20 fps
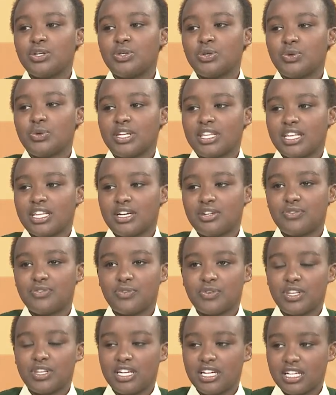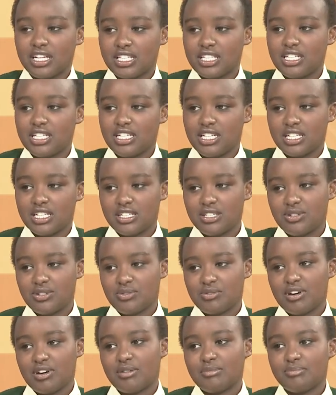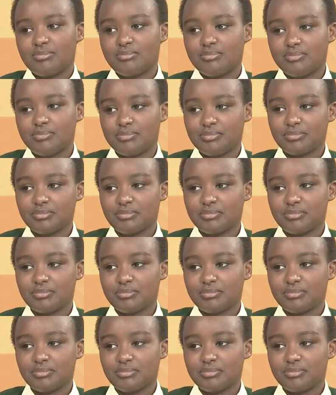doing that for the next years to come.